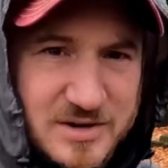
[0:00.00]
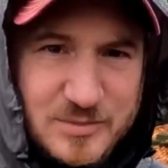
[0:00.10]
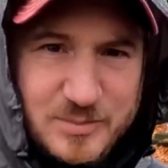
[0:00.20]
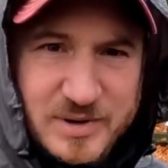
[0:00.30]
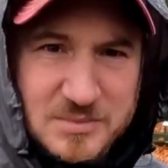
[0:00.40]
you have
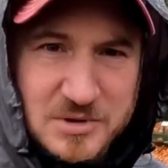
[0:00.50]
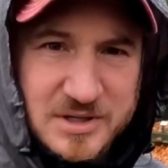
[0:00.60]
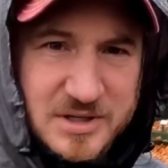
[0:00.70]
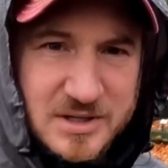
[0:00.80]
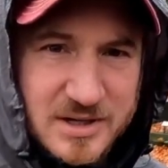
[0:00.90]
to pay
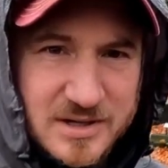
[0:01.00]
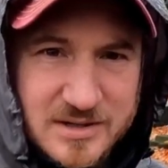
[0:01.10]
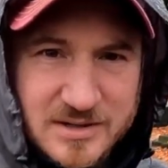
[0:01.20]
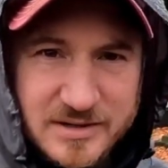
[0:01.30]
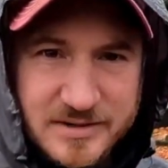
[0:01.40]
money and
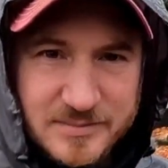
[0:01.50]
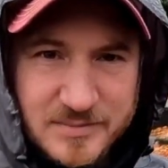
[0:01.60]
yeah.